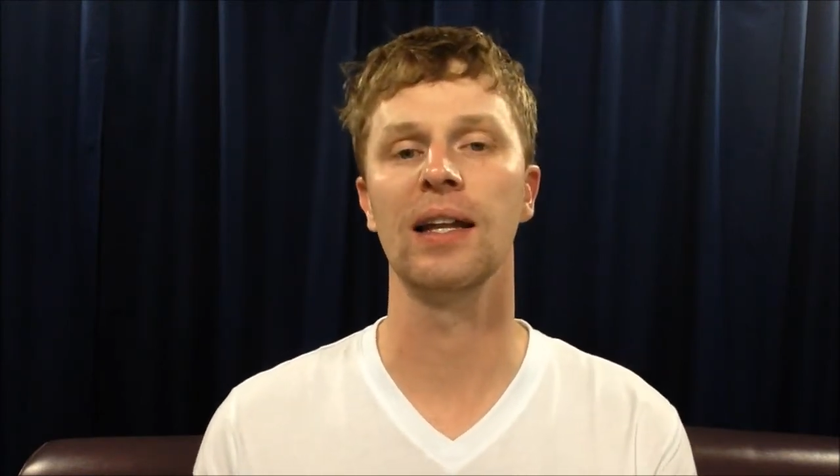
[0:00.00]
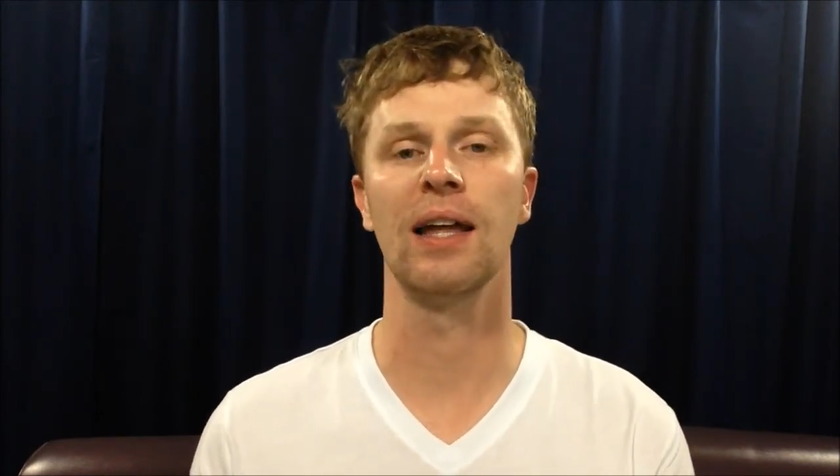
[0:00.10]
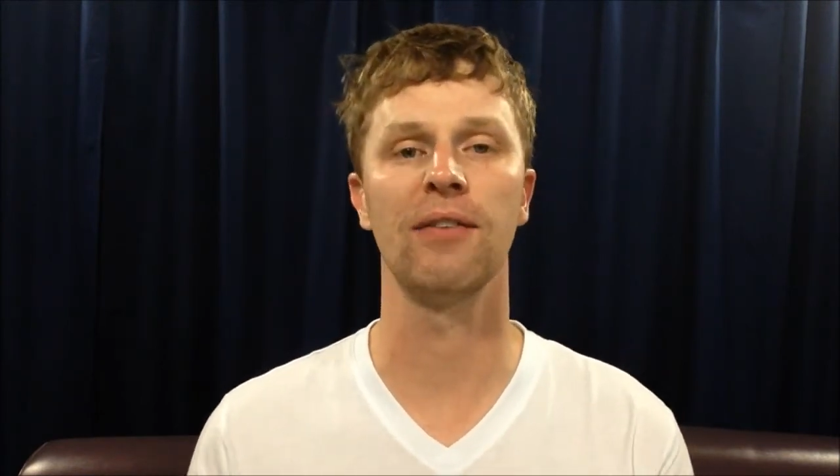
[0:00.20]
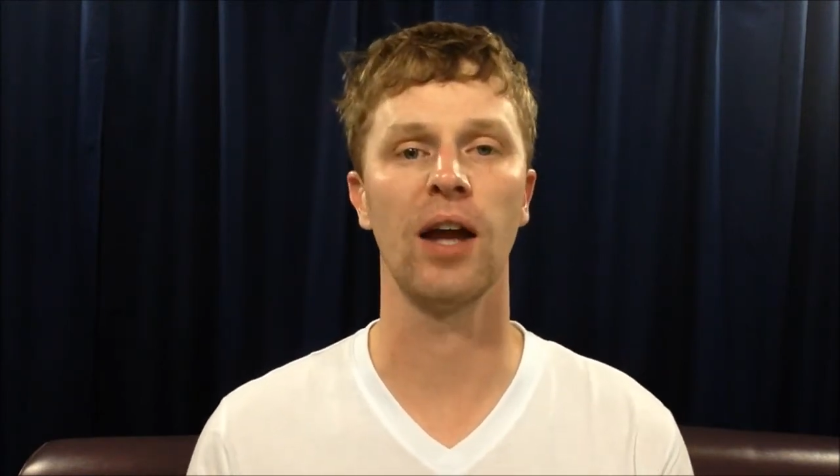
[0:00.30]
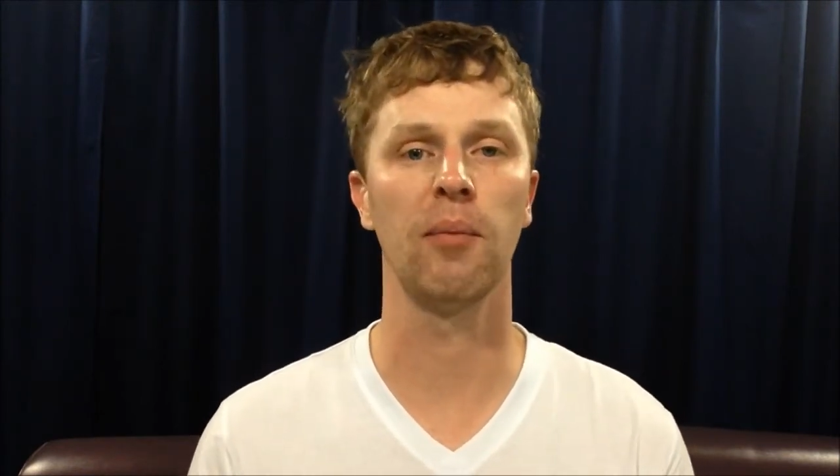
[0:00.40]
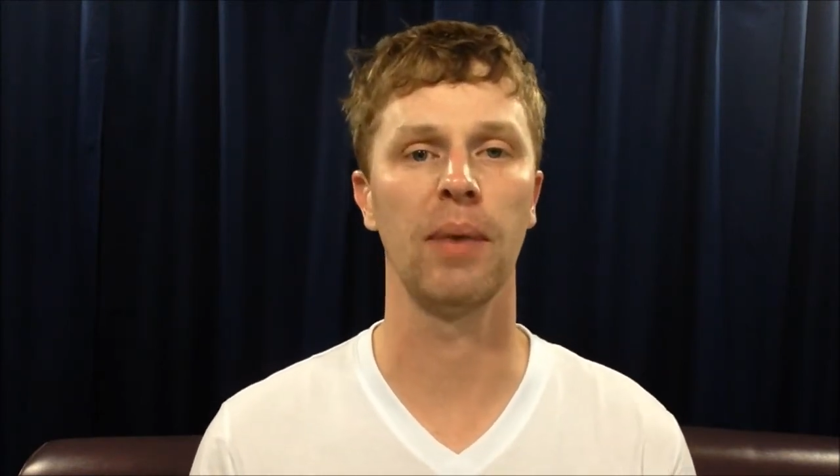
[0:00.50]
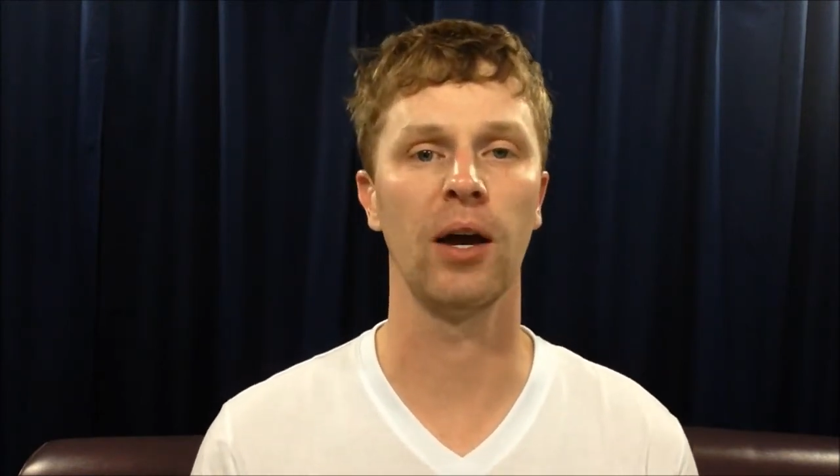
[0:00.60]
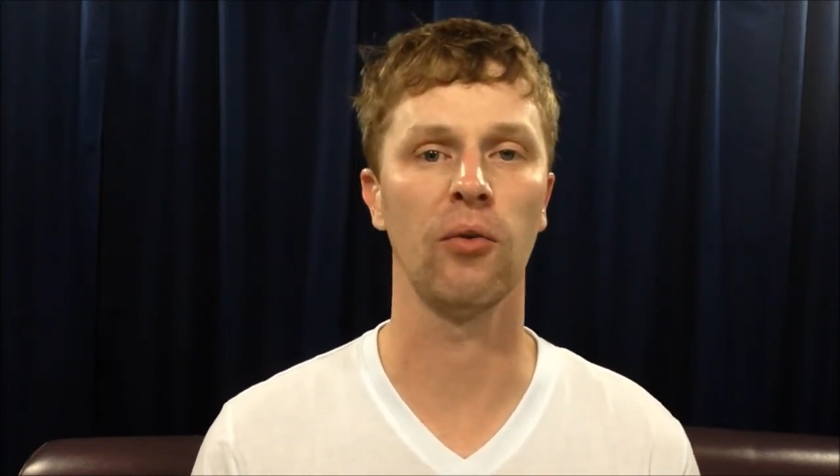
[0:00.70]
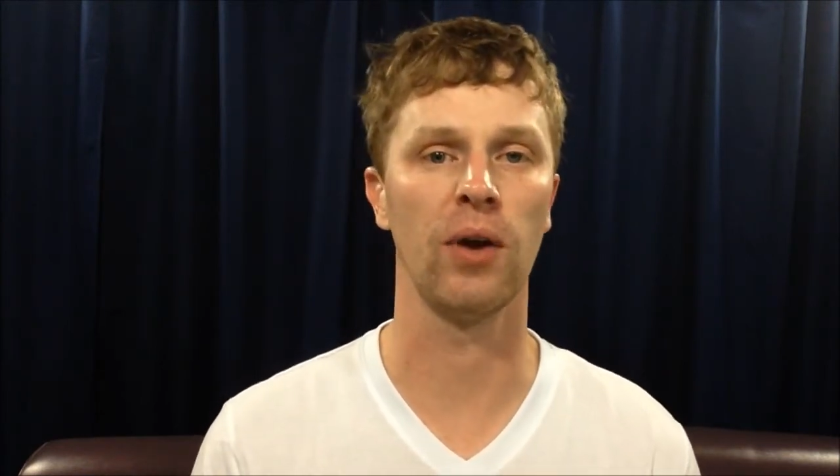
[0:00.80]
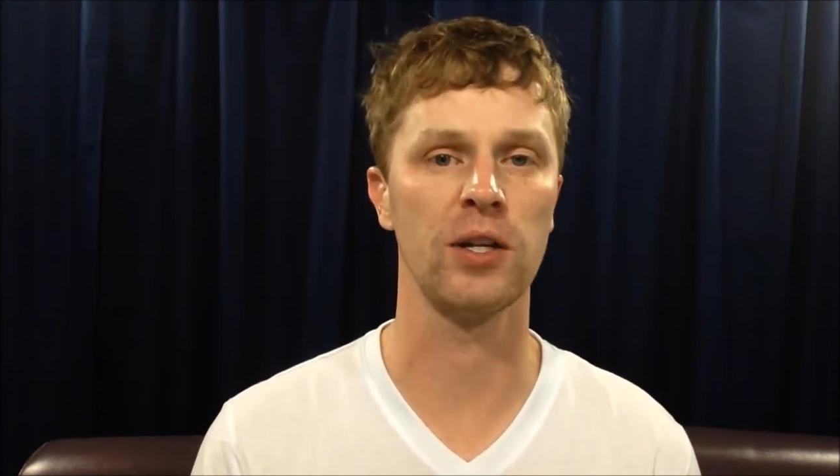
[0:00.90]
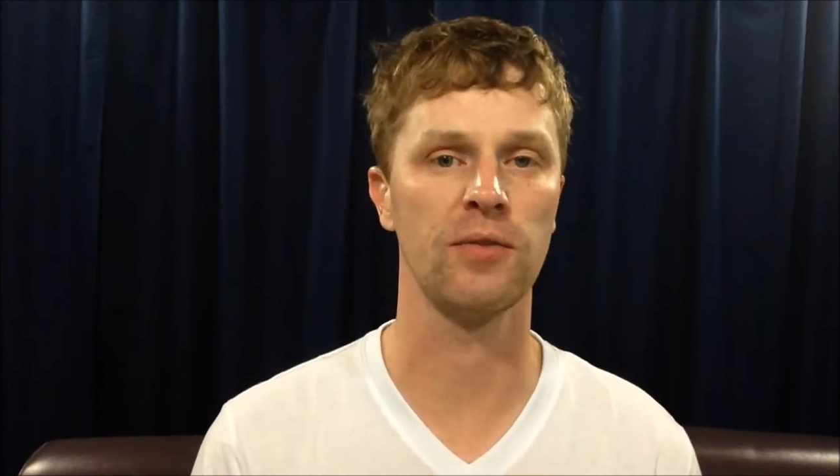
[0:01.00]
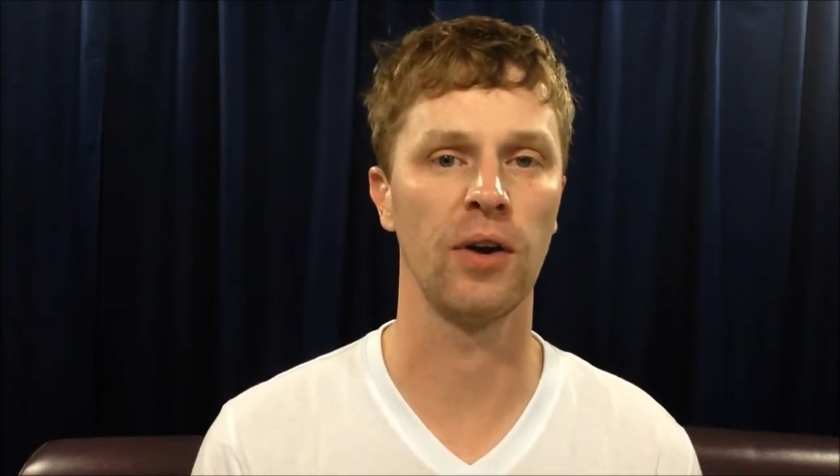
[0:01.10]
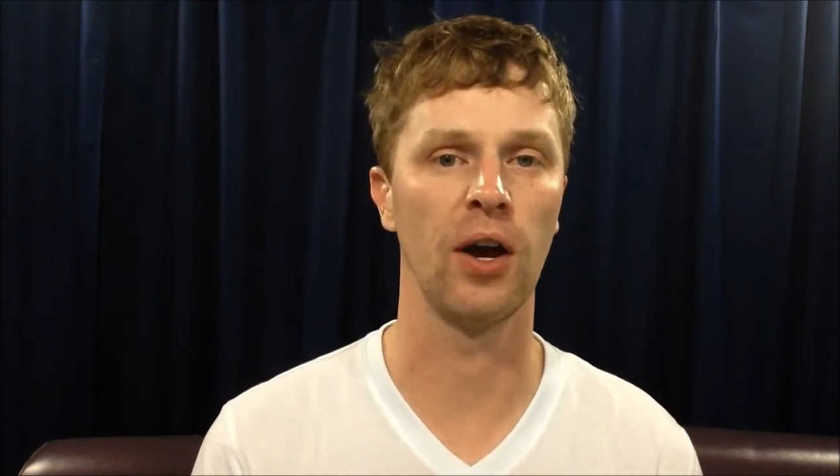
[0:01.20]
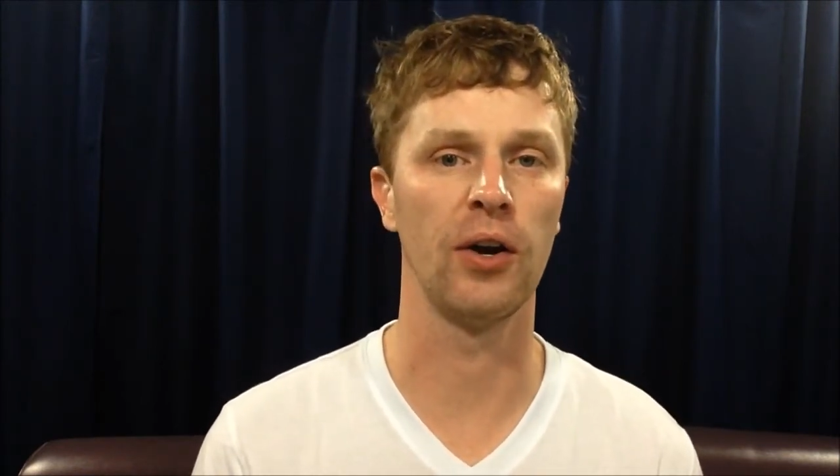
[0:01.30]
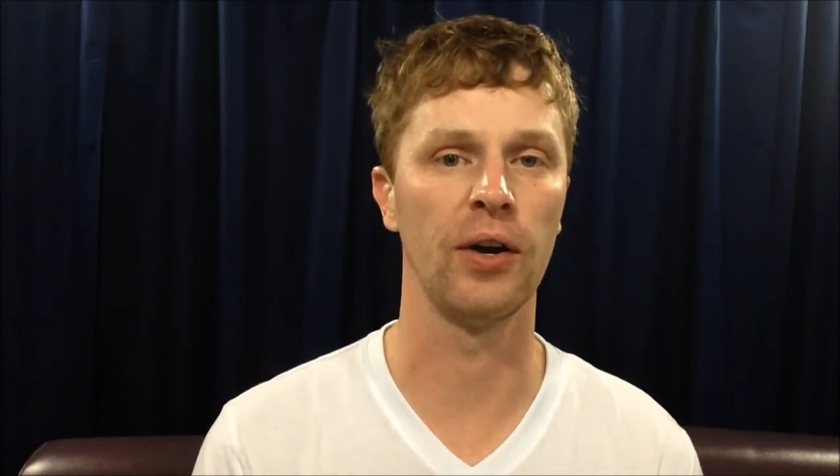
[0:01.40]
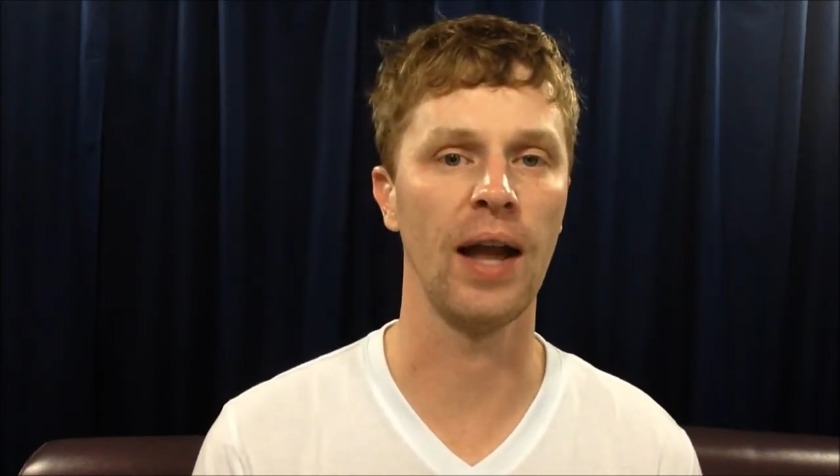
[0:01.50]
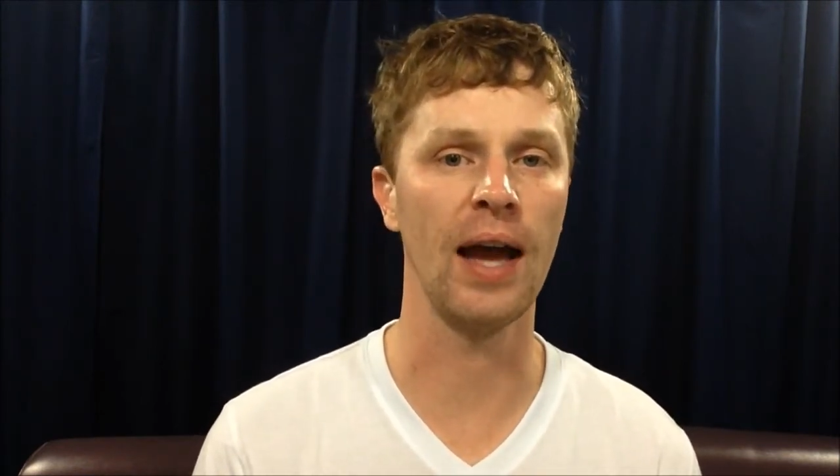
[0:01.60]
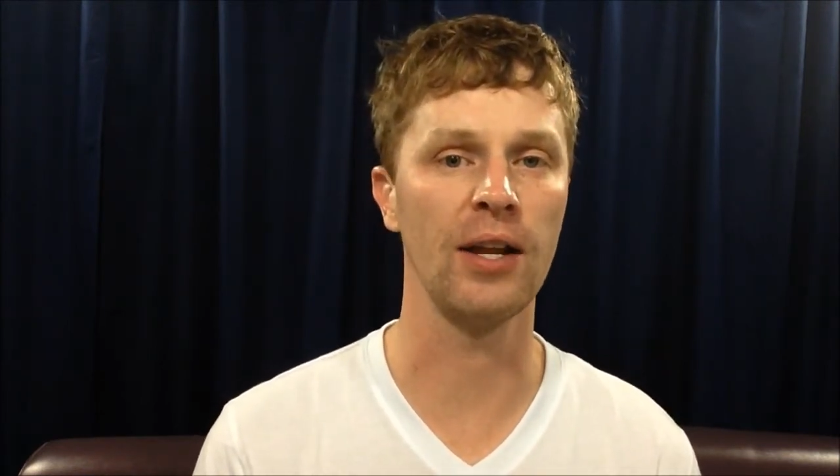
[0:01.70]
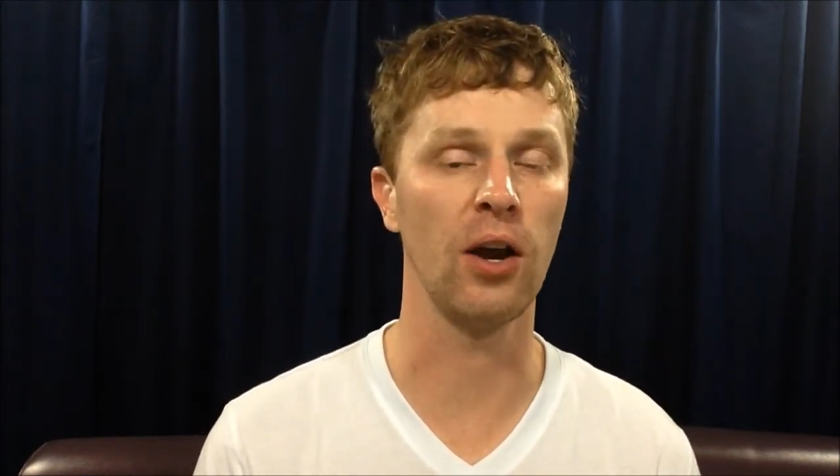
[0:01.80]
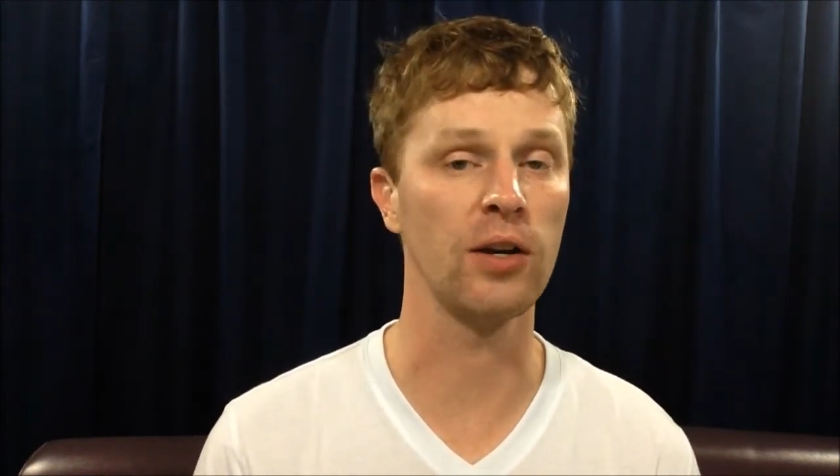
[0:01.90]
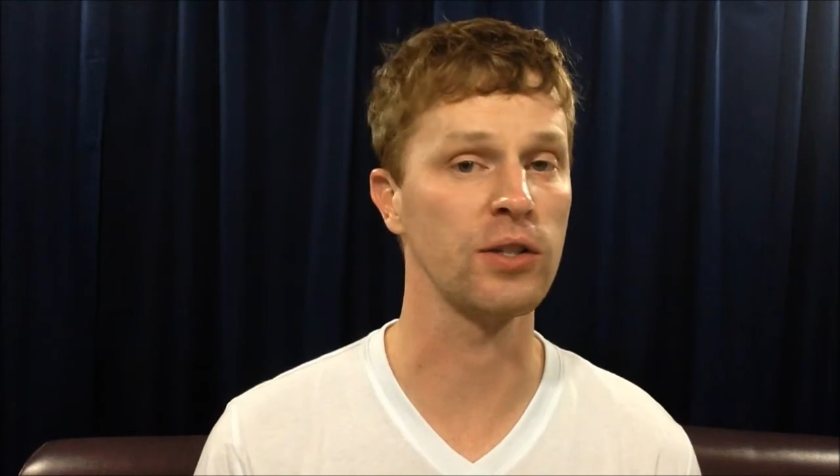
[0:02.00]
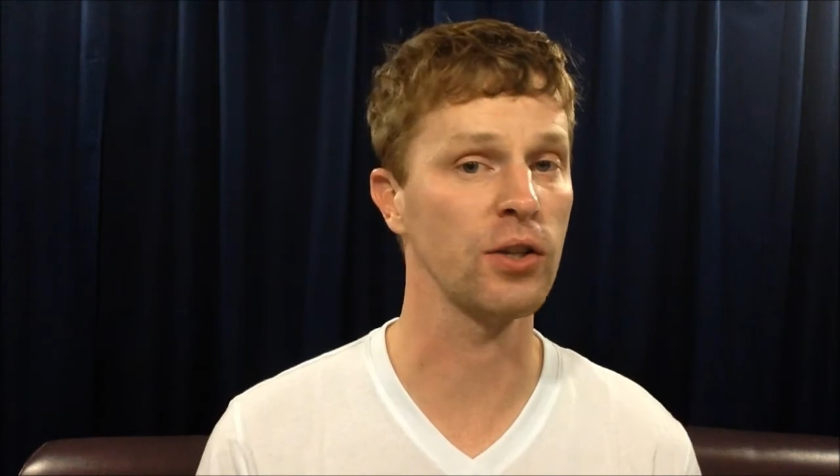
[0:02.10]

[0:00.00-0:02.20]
Le'Veon Bell rushed for 109 yards.